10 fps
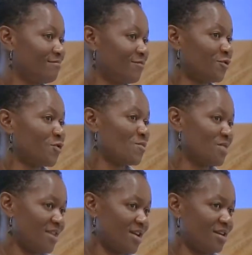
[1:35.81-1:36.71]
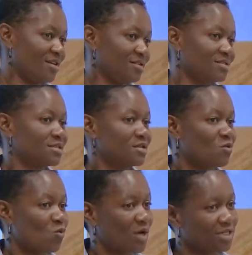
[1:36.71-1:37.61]
from there see
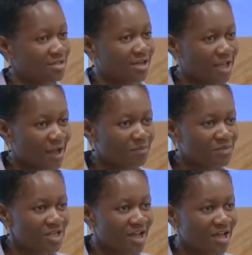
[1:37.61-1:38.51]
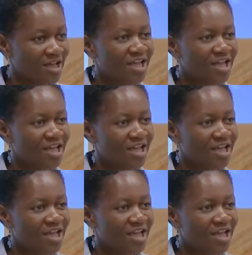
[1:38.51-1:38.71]
what the gaps are